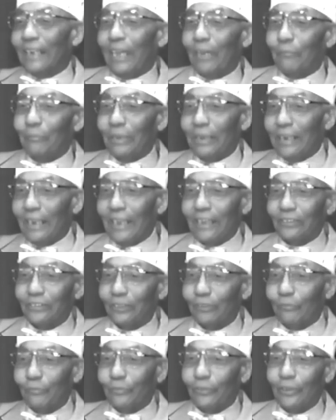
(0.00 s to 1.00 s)
Yes, and I've sir. been
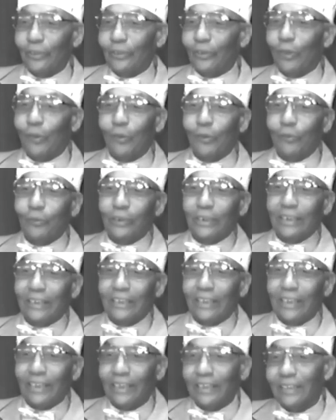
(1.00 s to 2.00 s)
asking for it all the
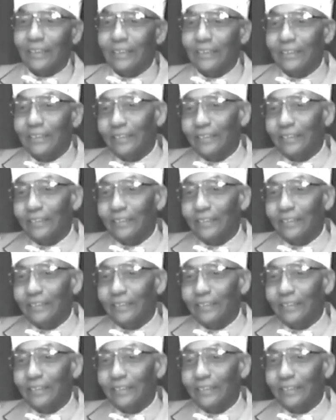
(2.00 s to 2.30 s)
year.